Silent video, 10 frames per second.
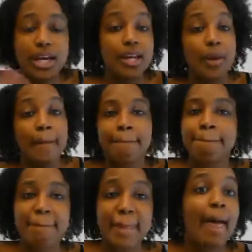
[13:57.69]
Anyway,
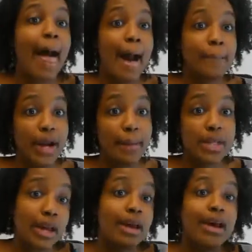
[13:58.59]
I'm
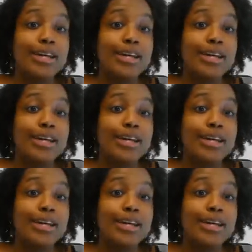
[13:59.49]
rambling.